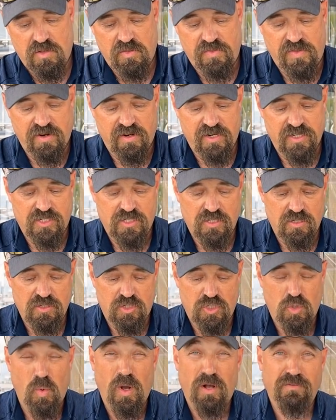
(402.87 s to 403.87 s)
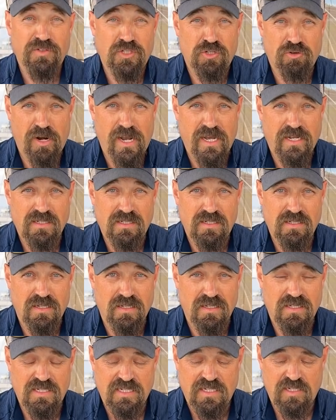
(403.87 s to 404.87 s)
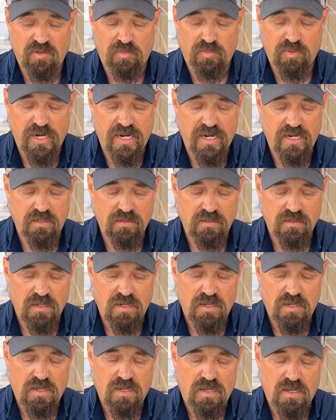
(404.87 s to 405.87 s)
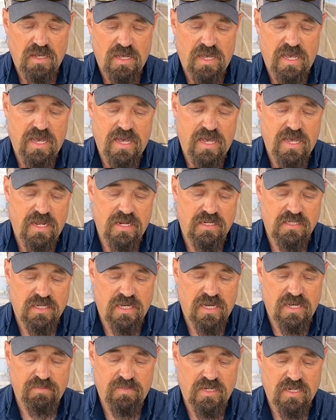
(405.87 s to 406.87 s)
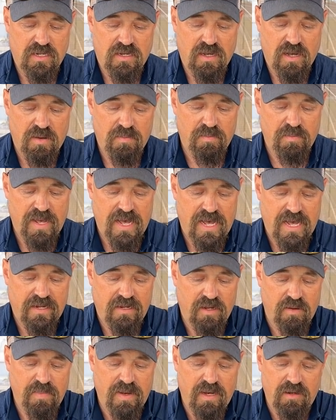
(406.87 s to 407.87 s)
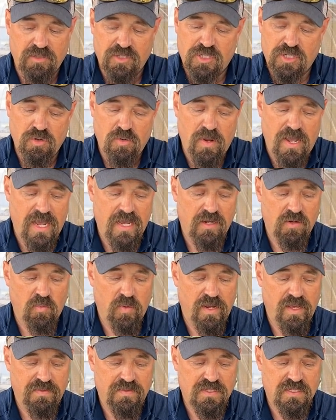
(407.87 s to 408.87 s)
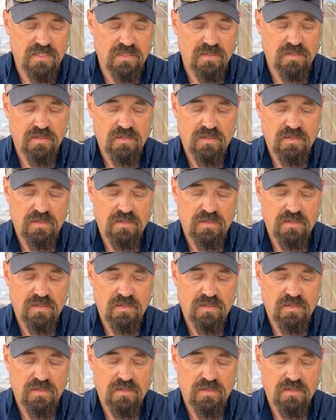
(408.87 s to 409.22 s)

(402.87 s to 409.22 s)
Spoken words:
There is 12 strands in single braid, and I'm going to come back about 2 hand widths